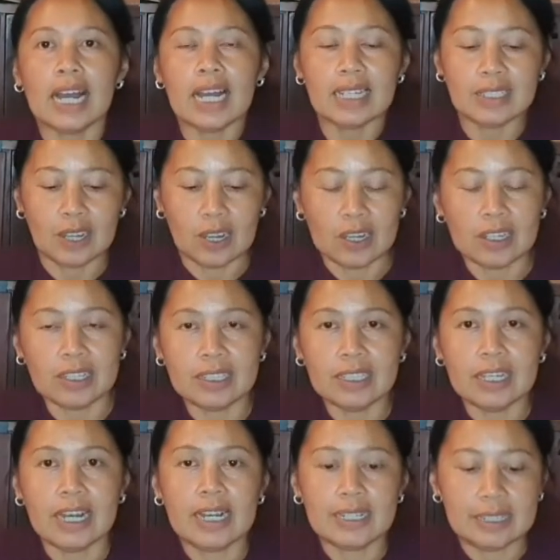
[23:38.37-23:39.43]

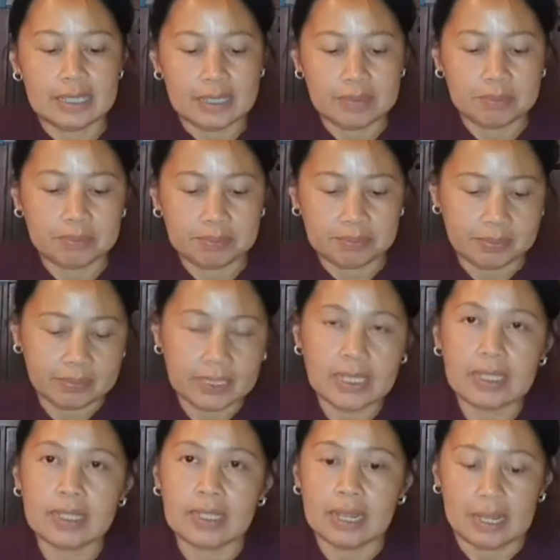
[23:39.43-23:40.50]
Hello, I'm
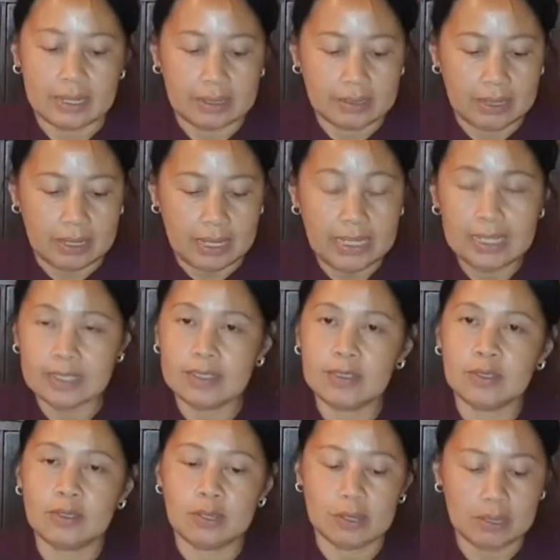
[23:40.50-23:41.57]
here
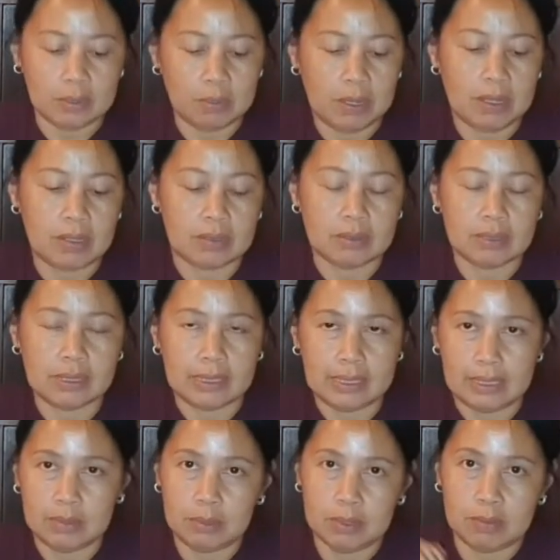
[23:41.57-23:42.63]
to talk about a
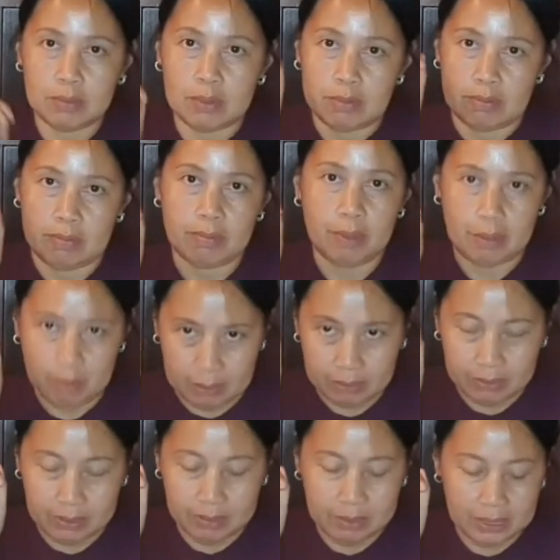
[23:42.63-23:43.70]
little bit about my
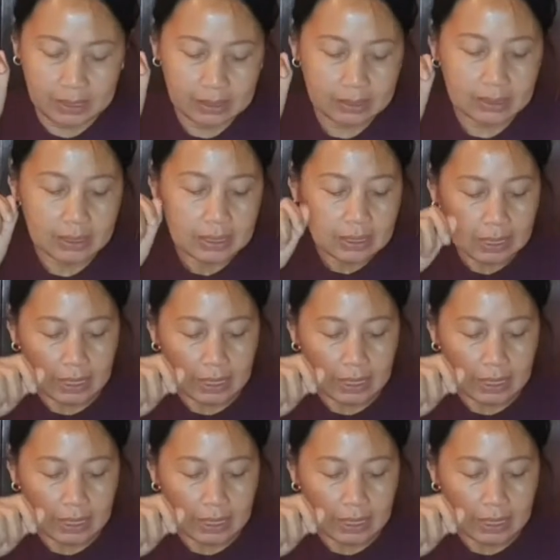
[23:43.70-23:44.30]
freebies.